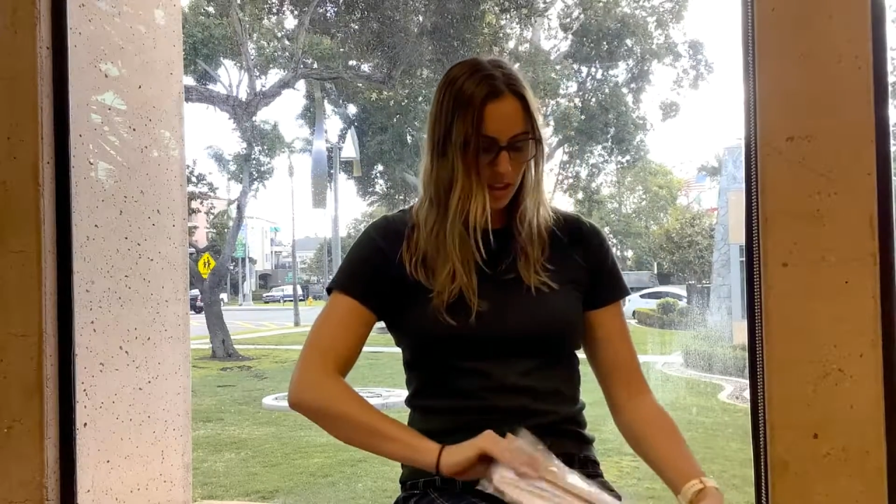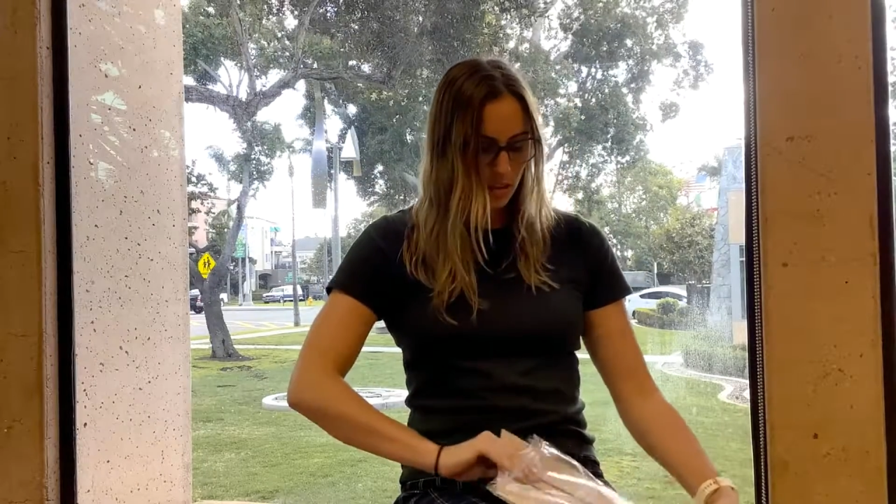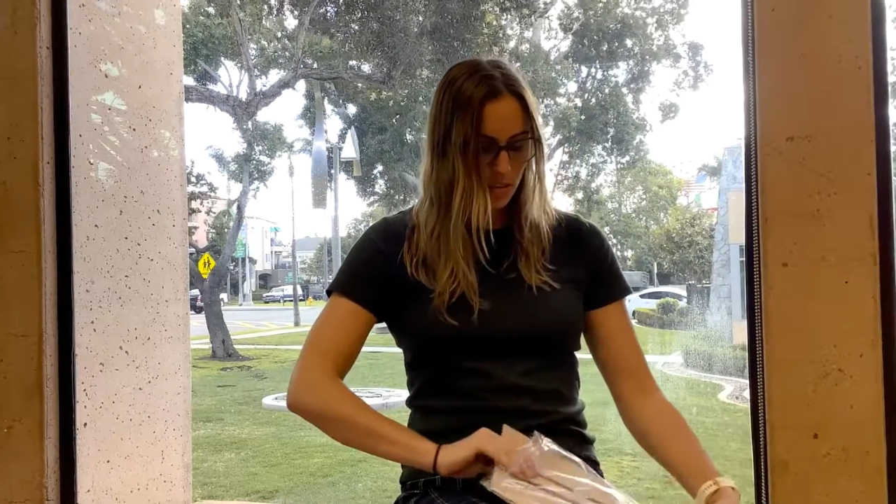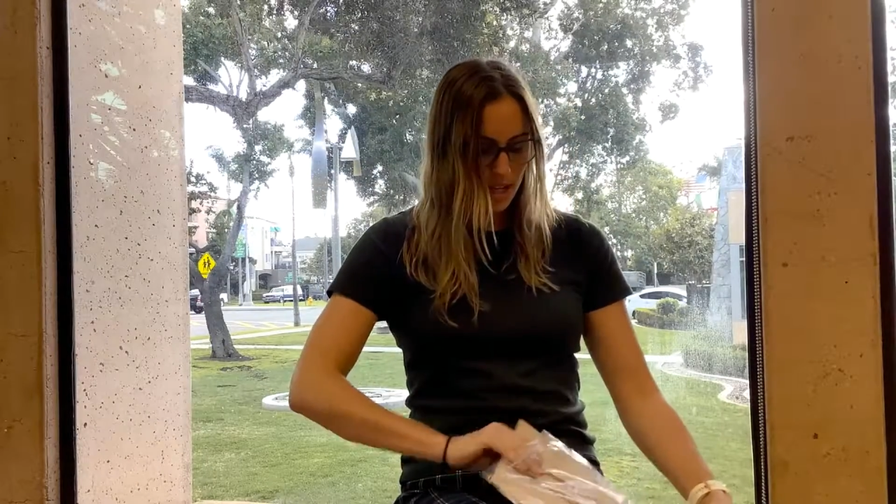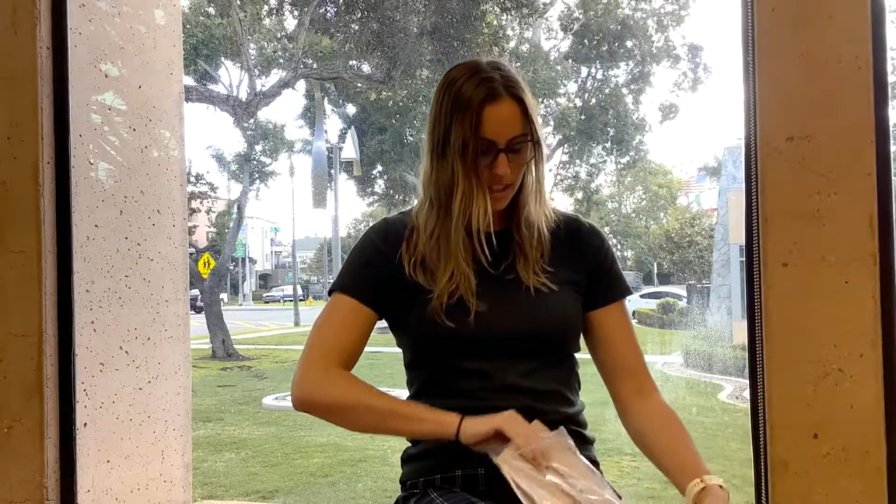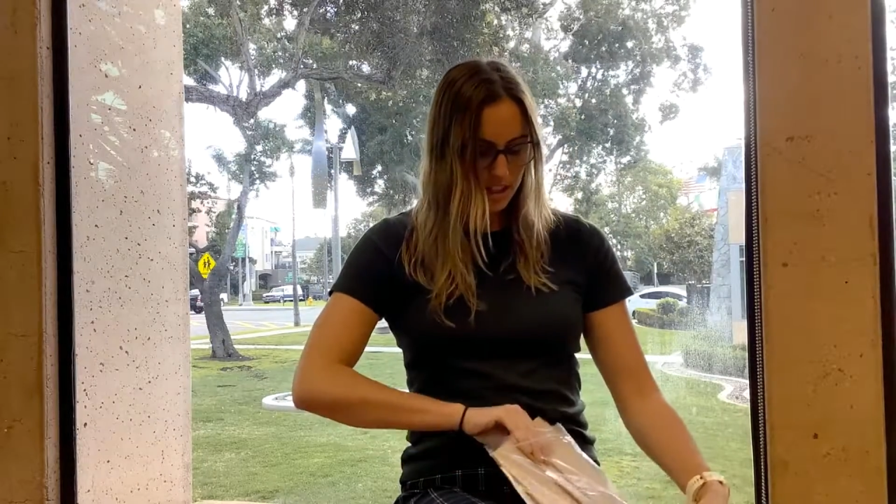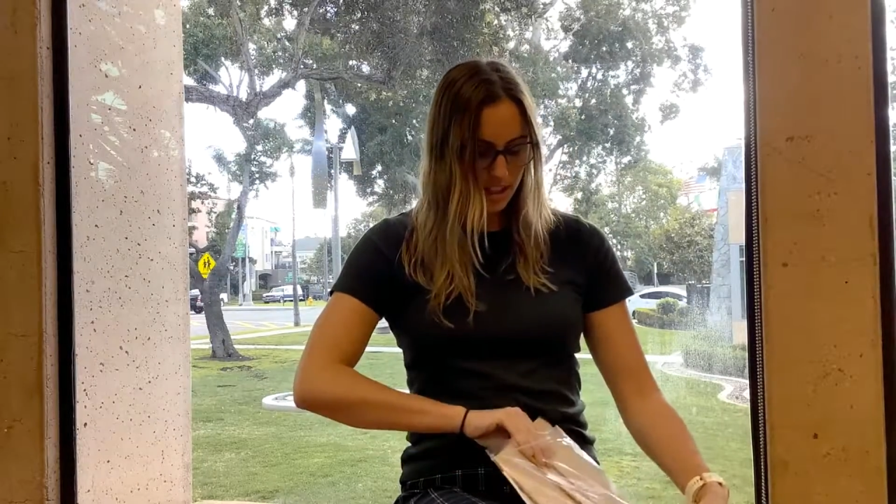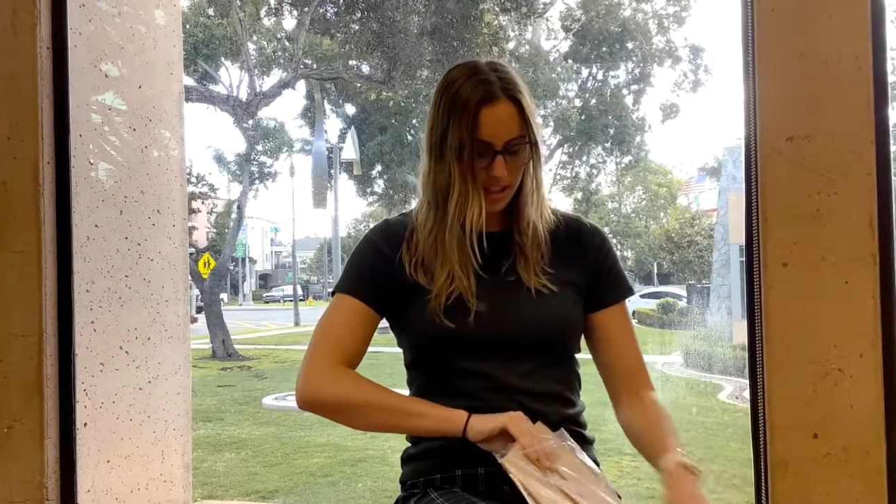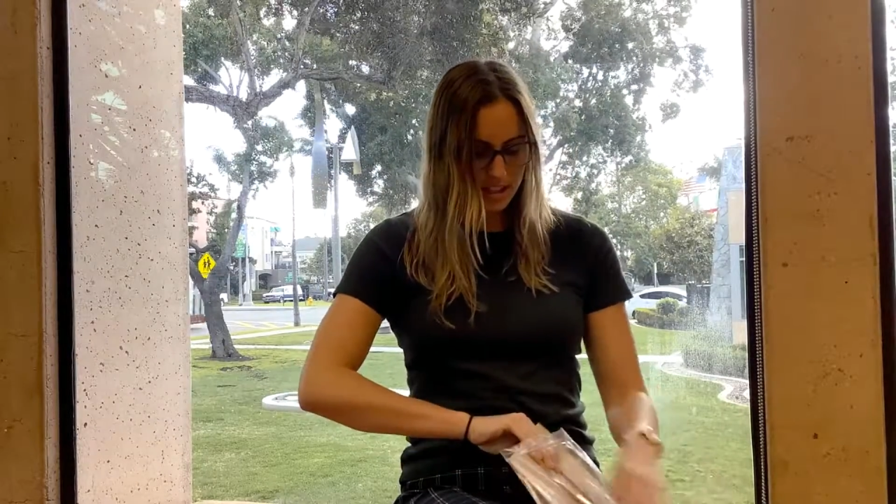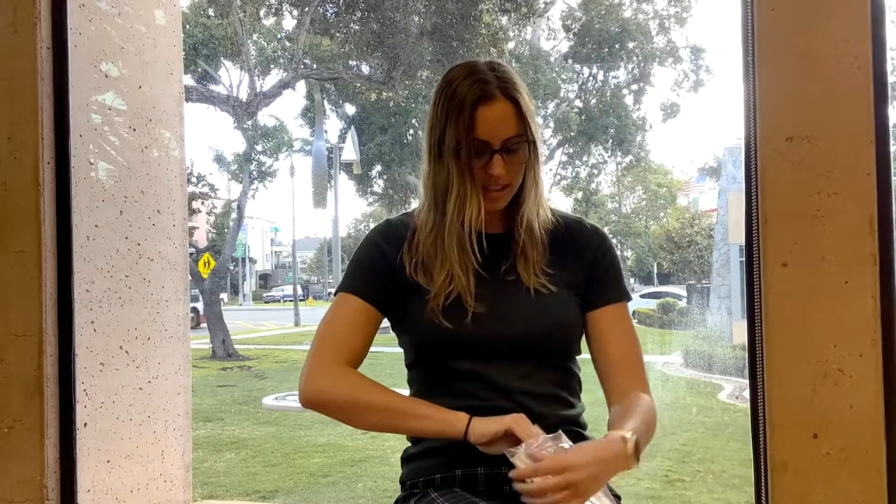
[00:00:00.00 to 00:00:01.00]
which
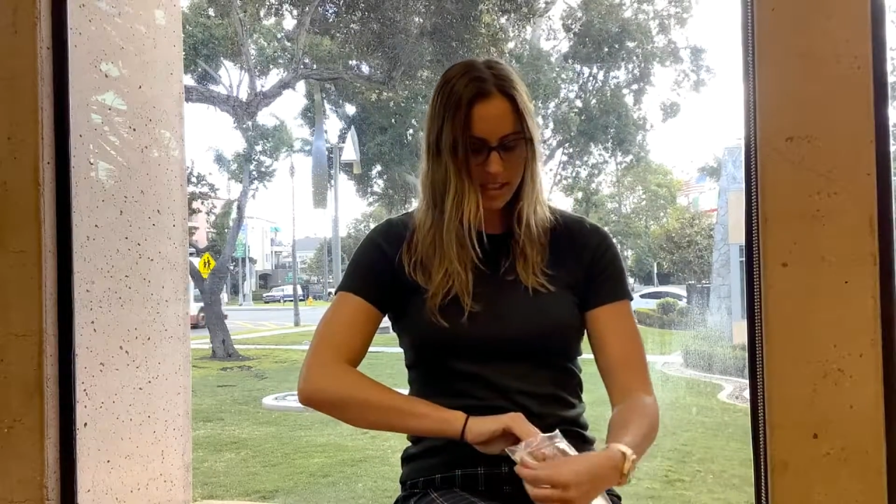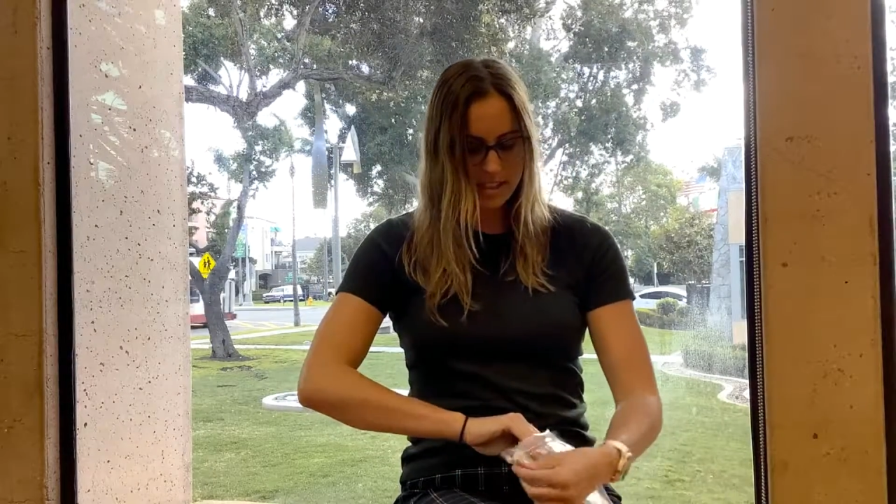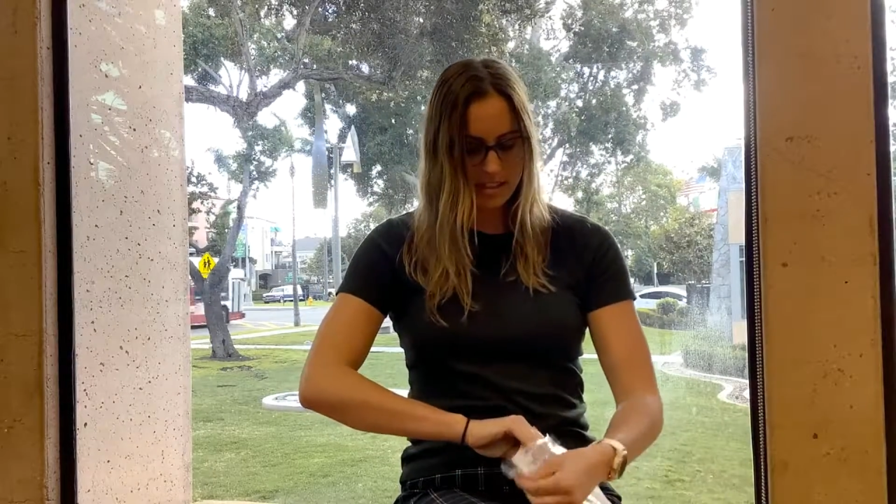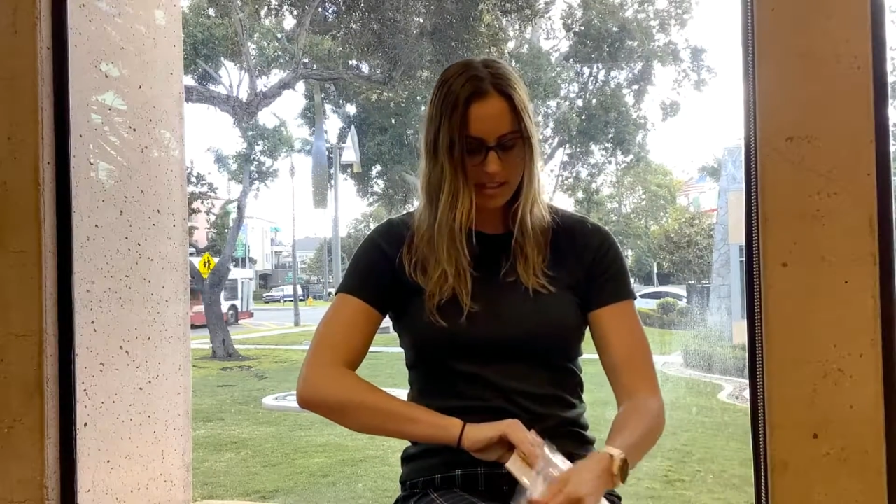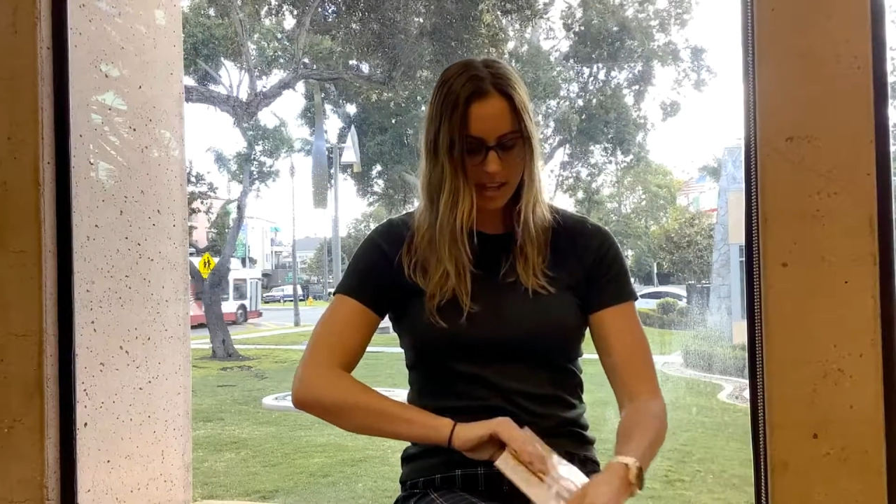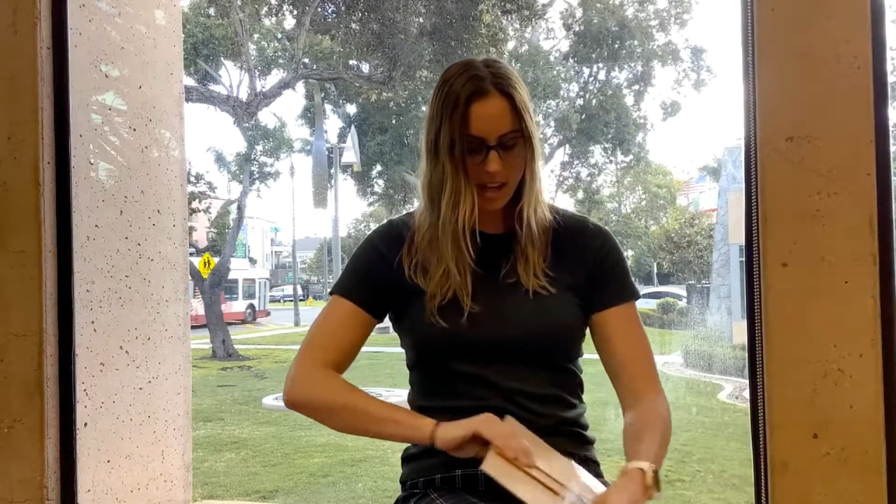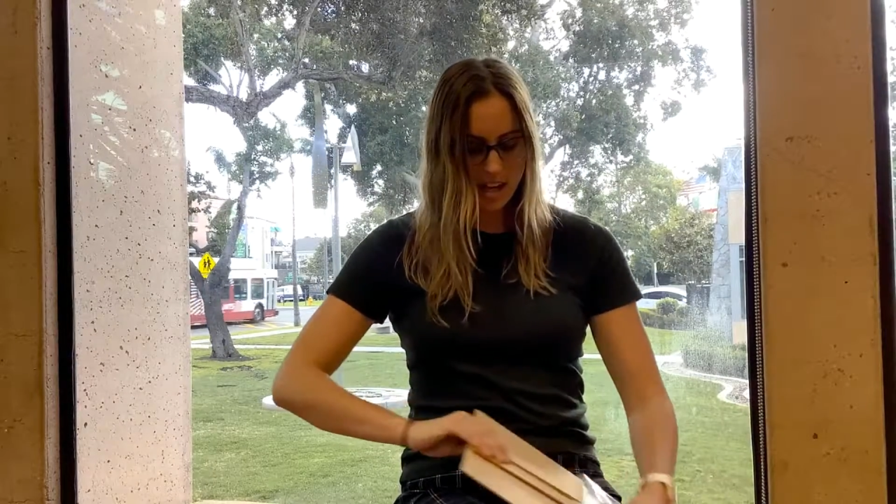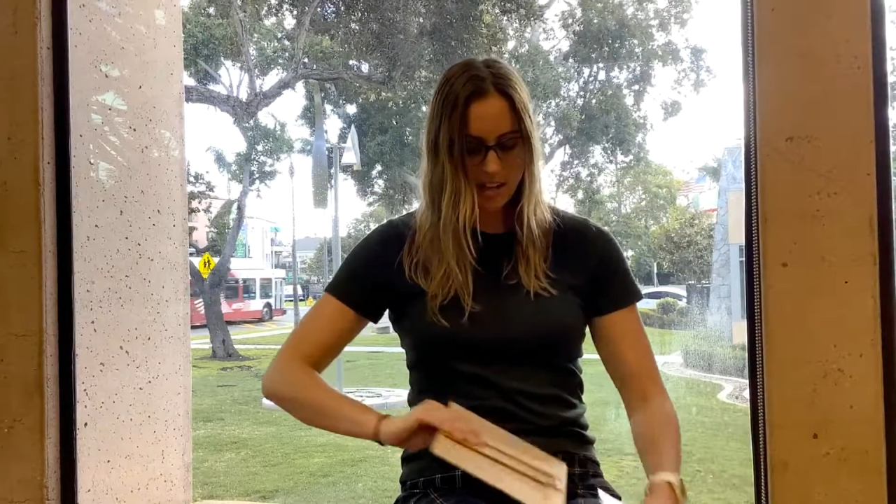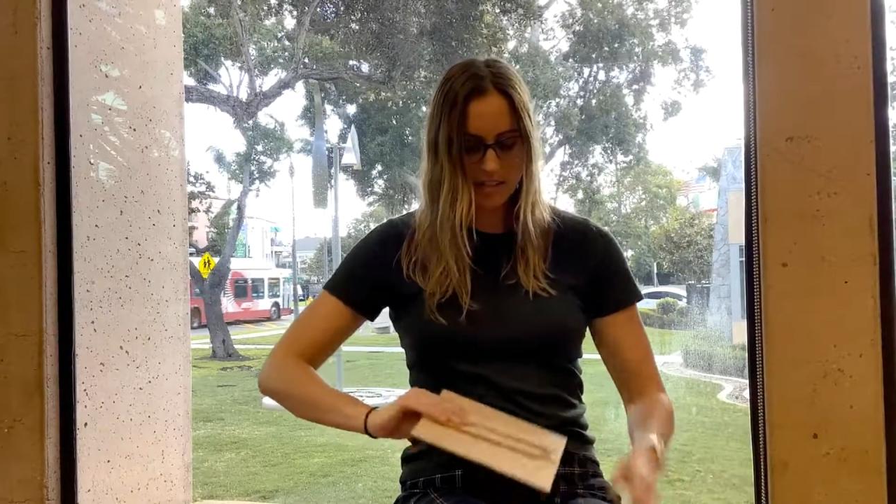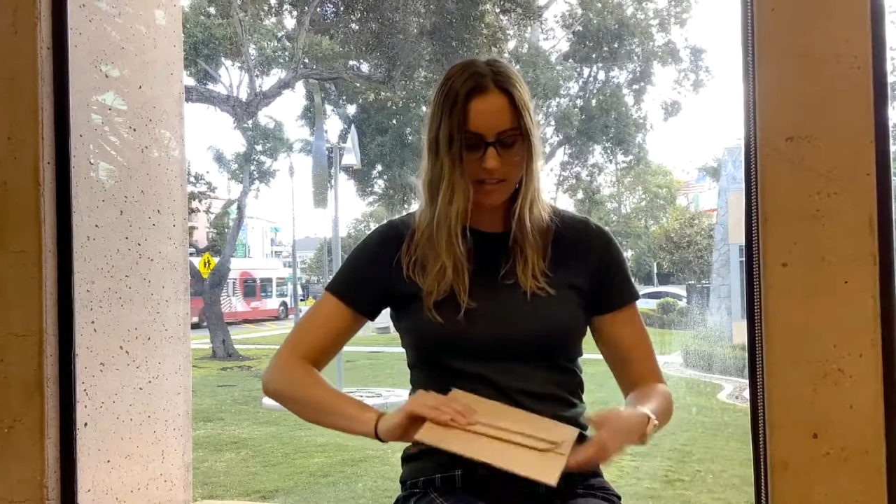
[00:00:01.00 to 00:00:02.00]
consists
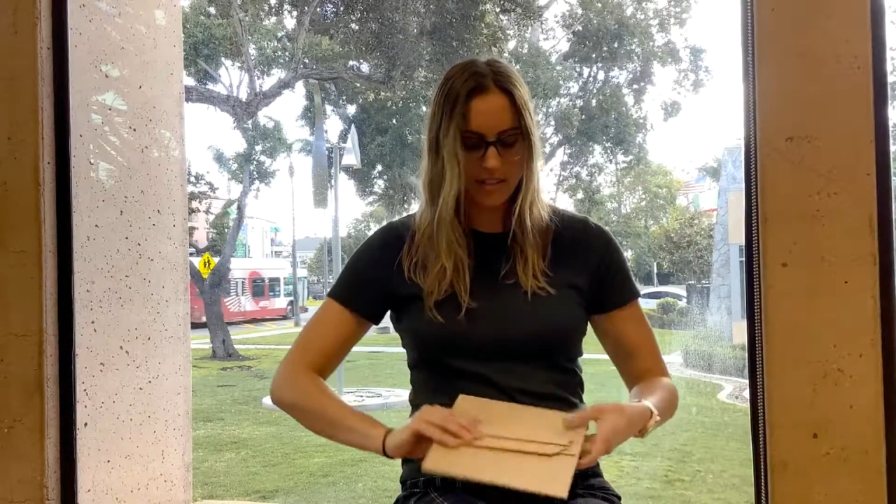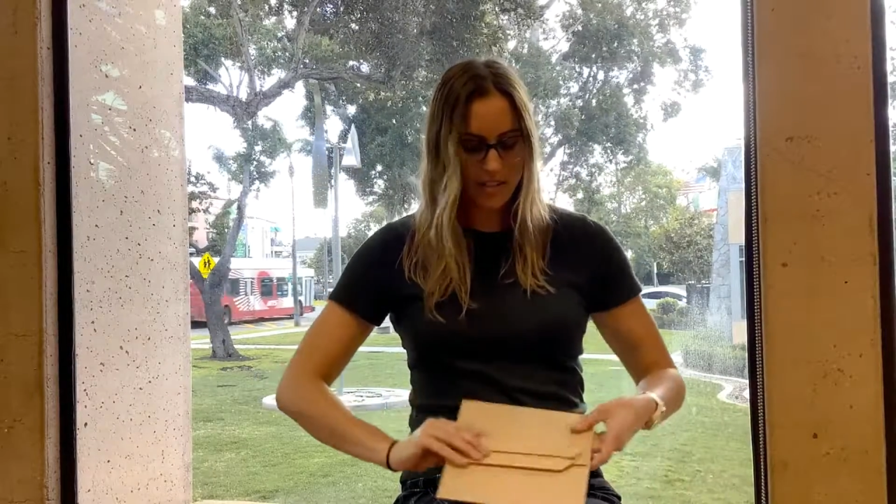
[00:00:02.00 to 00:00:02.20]
of